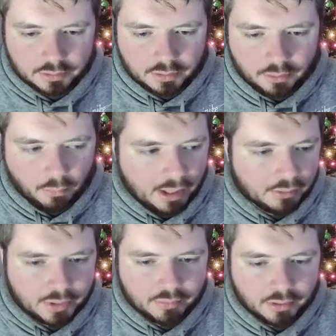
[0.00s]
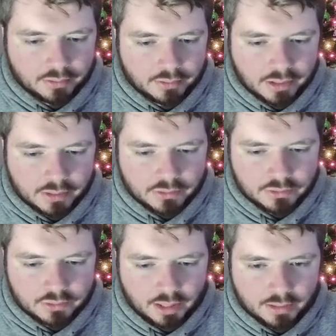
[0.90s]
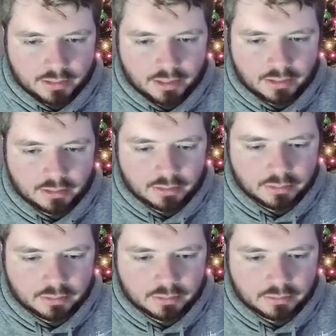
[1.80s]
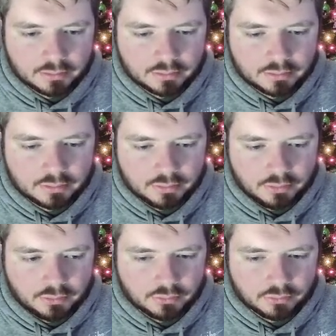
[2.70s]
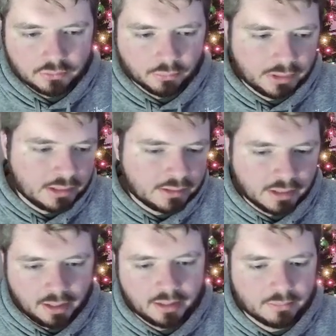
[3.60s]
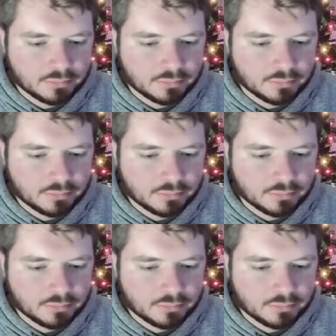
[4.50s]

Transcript: Why don't we run this and then 3 times